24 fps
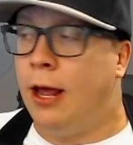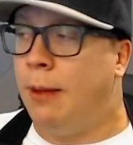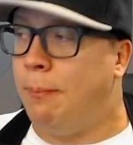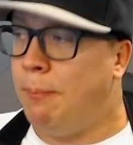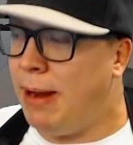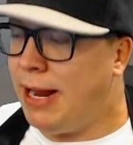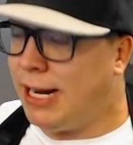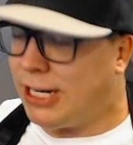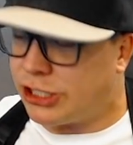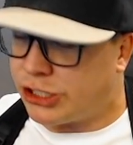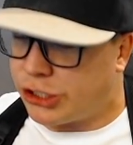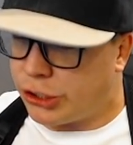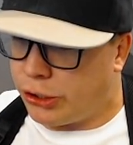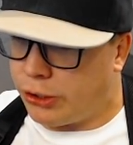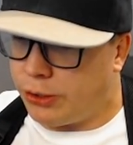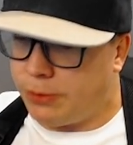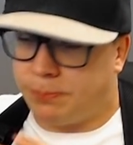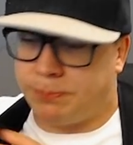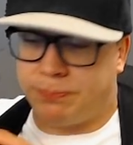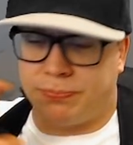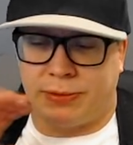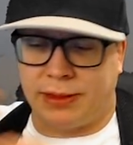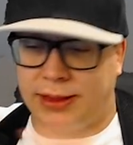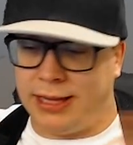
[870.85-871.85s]

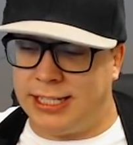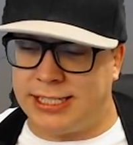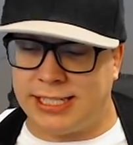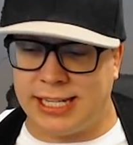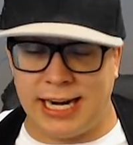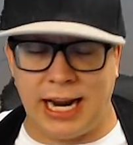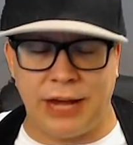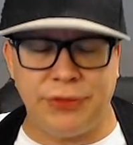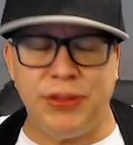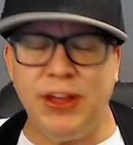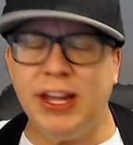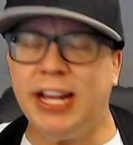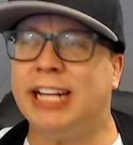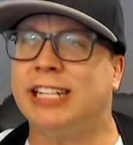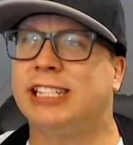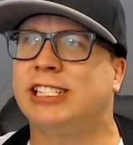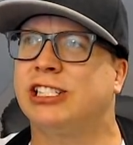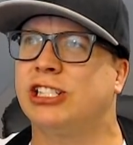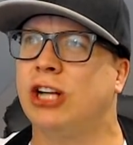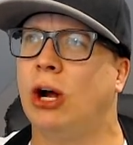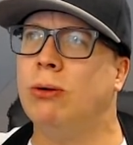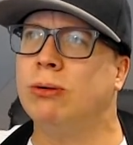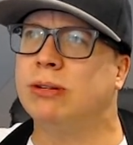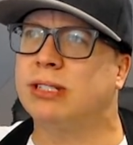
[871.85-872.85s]
Listen, I think it's
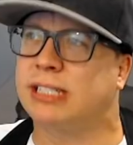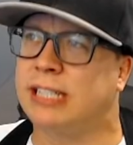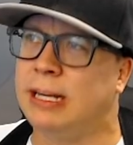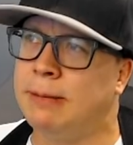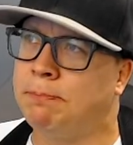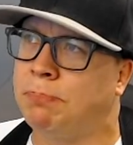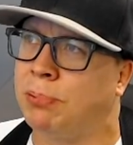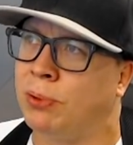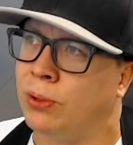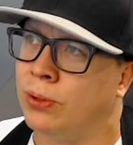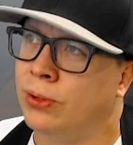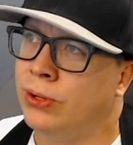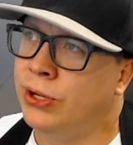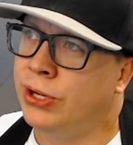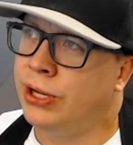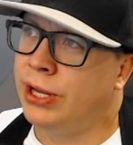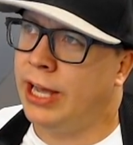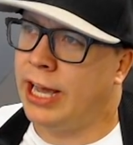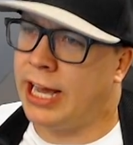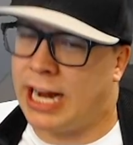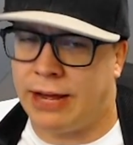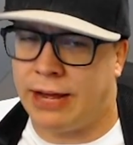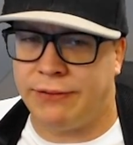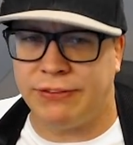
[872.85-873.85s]
so simple,
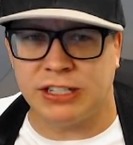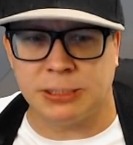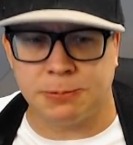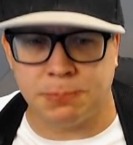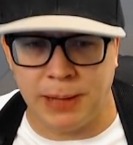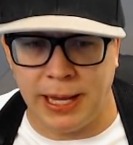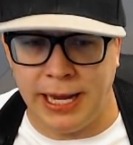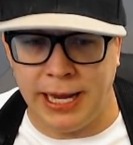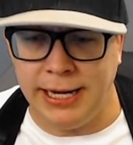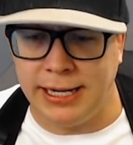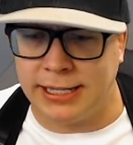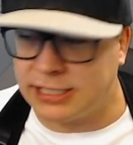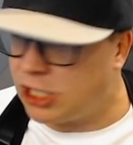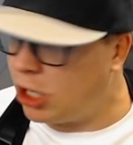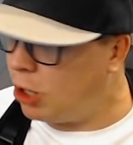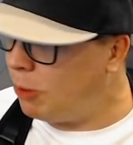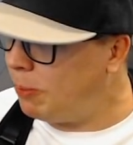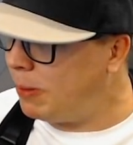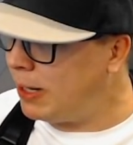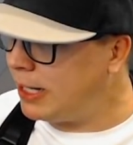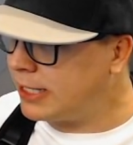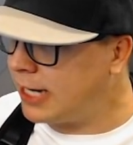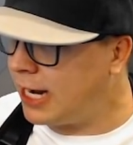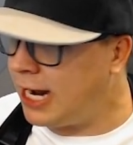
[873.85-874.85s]
and I've explained it
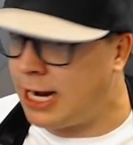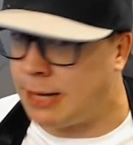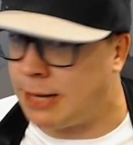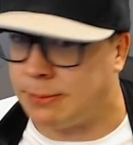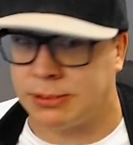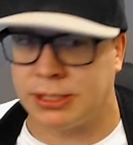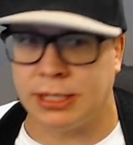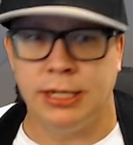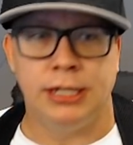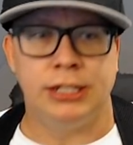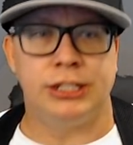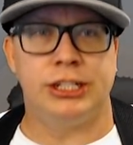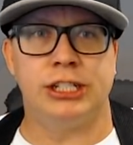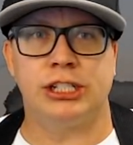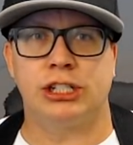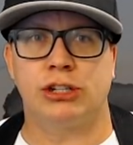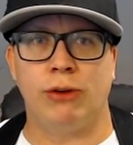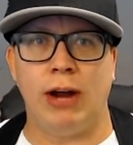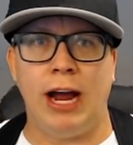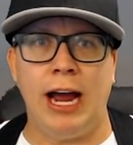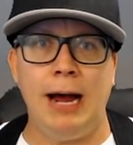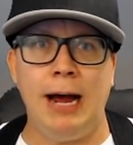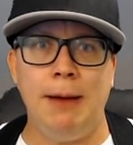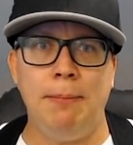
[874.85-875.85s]
so many times. Just
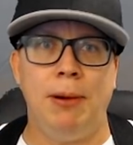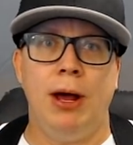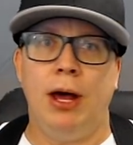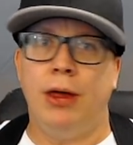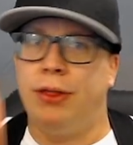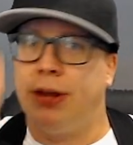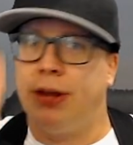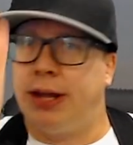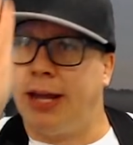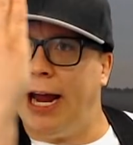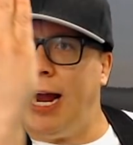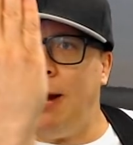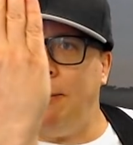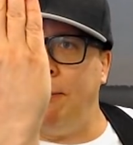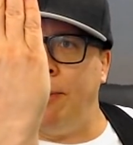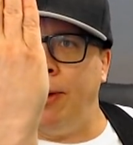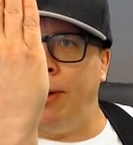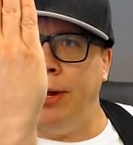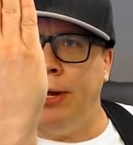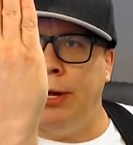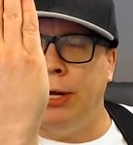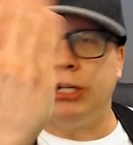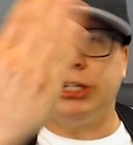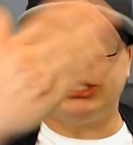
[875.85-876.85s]
grab the
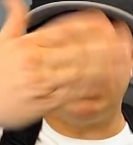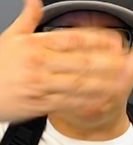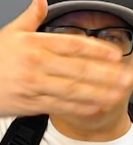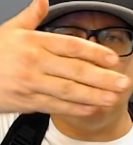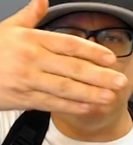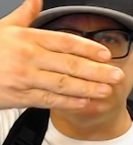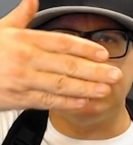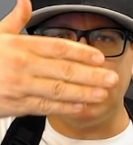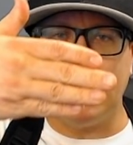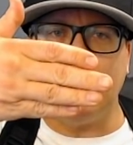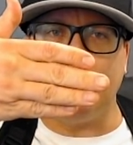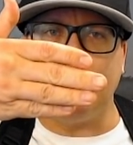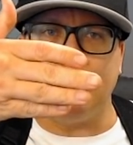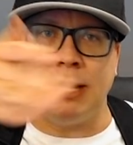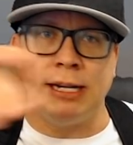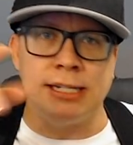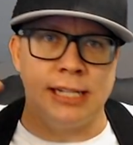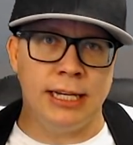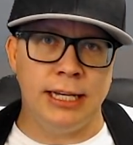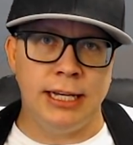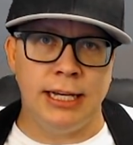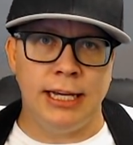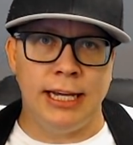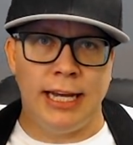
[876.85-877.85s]
camera, turn it
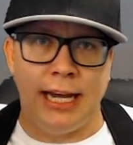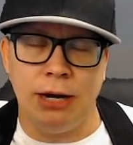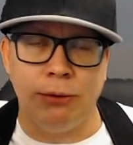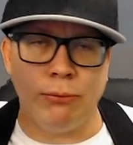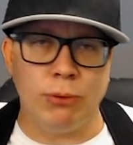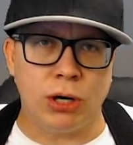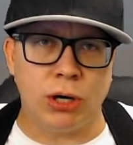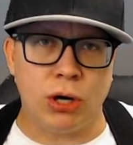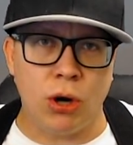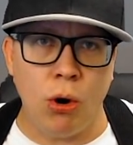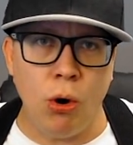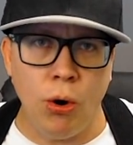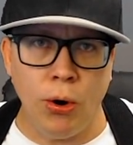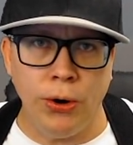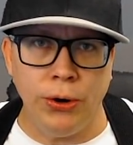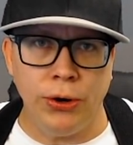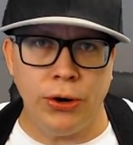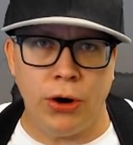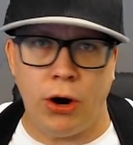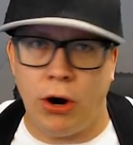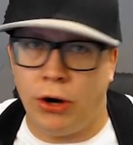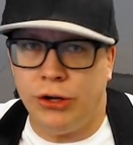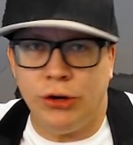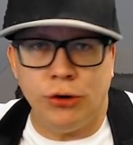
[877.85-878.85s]
sideways, hit
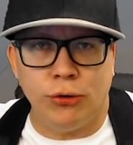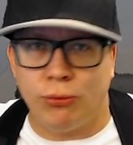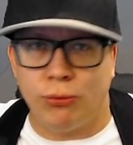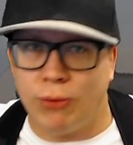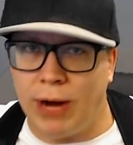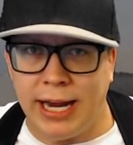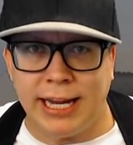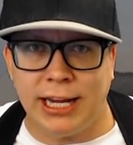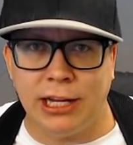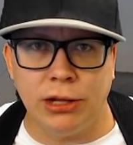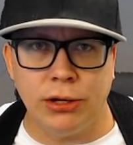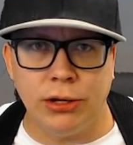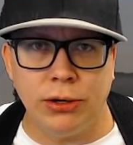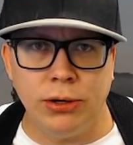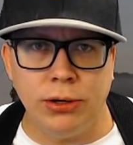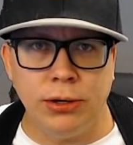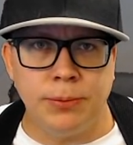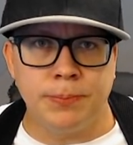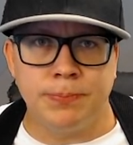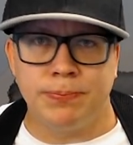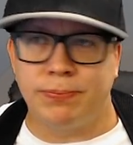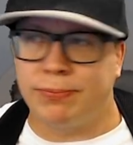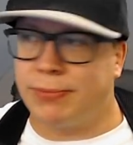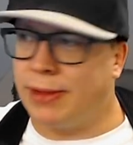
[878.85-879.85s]
record on your
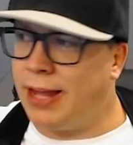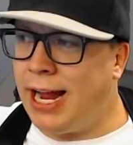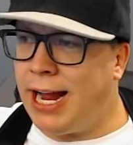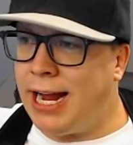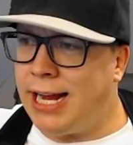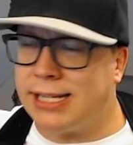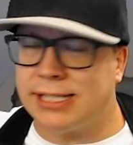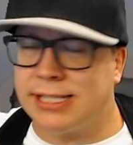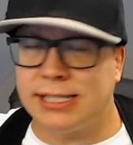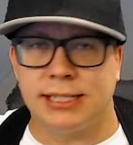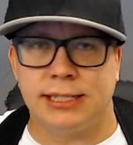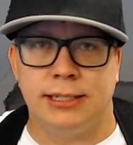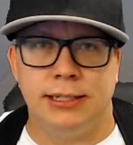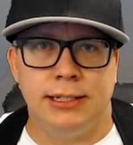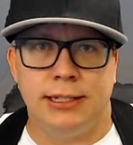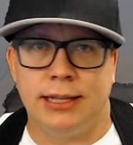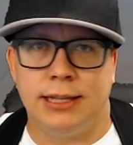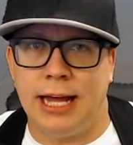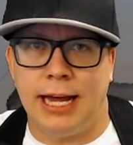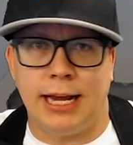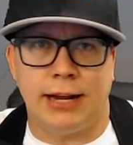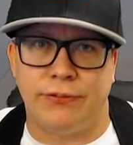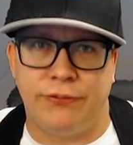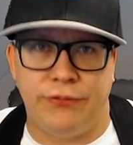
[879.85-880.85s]
regular ass,
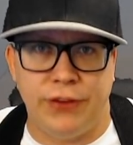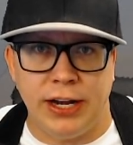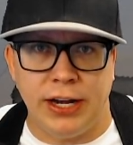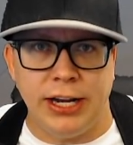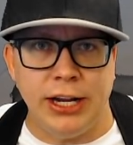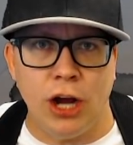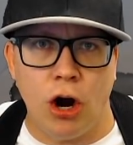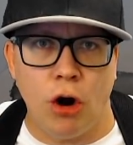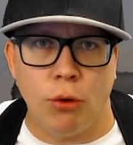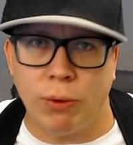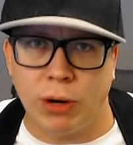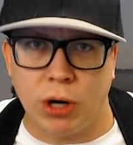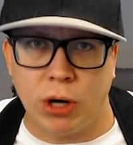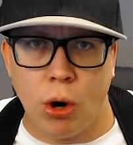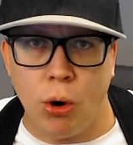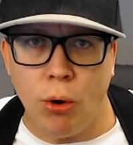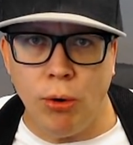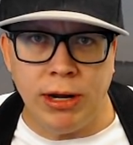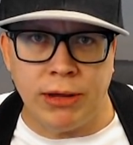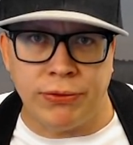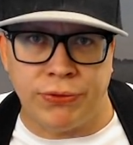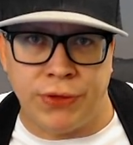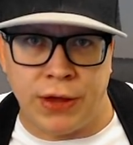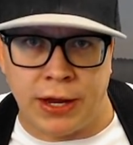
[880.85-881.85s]
like, video
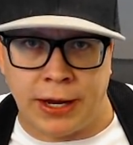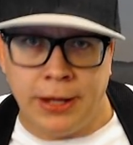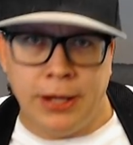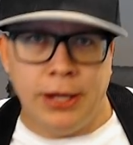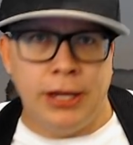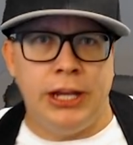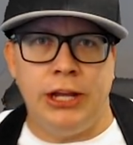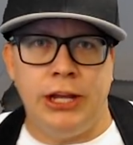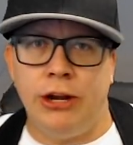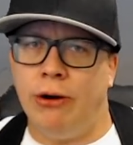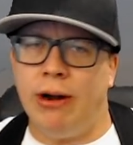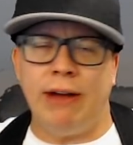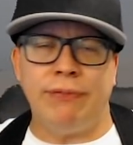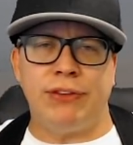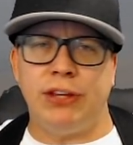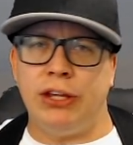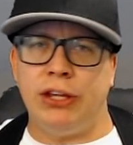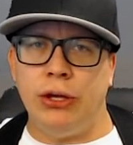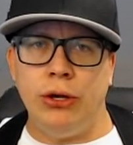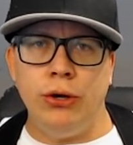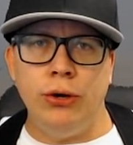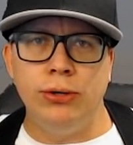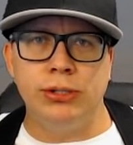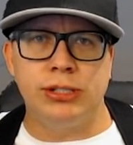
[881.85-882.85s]
recording thing. You don't have to
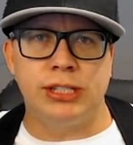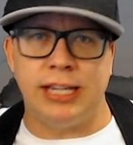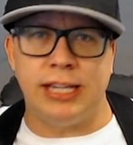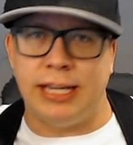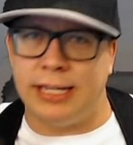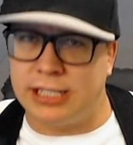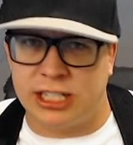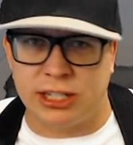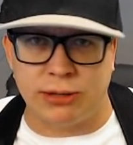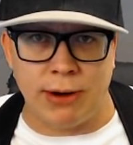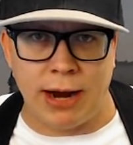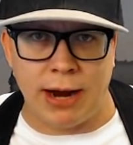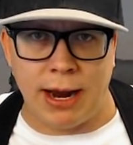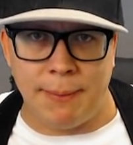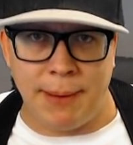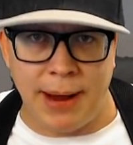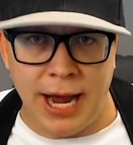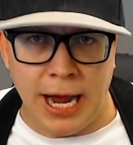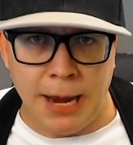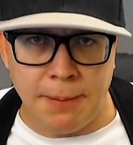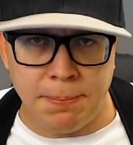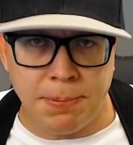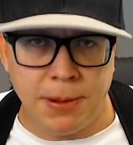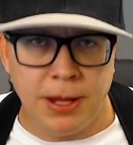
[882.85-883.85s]
use the Instagram
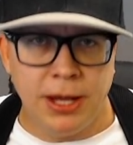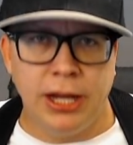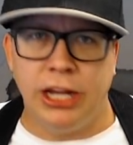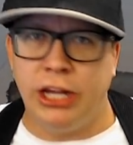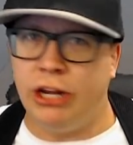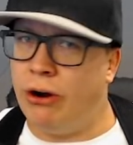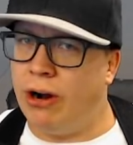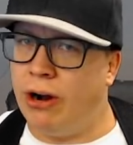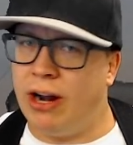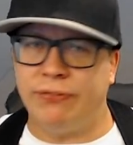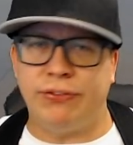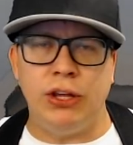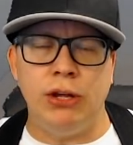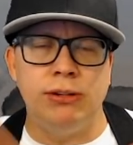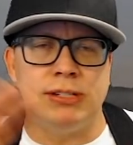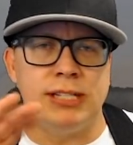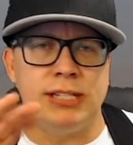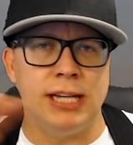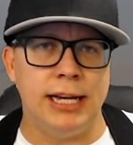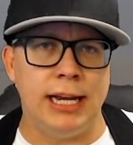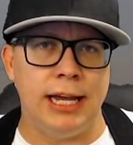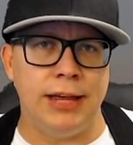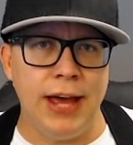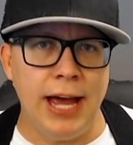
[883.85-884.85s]
app. You don't have to
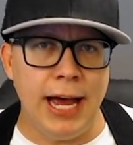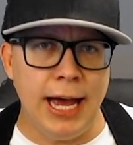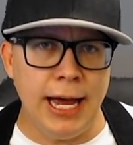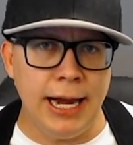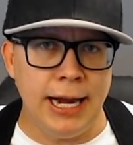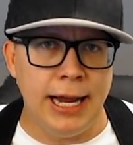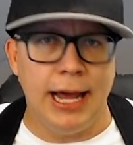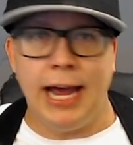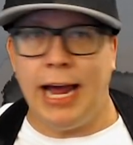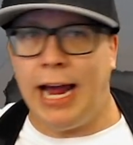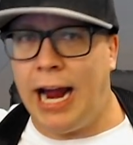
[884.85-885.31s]
use any of that.